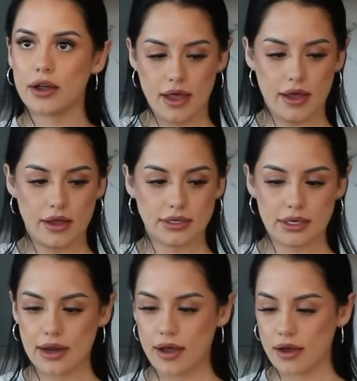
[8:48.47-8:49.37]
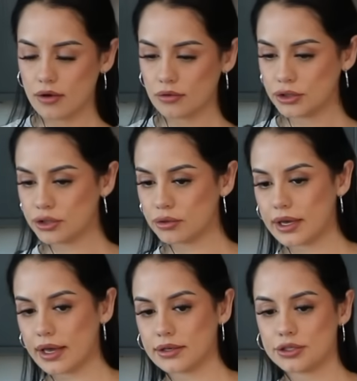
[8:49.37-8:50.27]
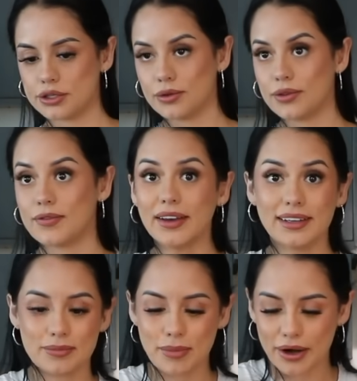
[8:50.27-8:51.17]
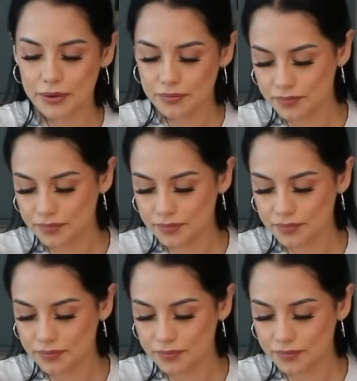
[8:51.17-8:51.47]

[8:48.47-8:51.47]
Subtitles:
And now to get to the fondant part.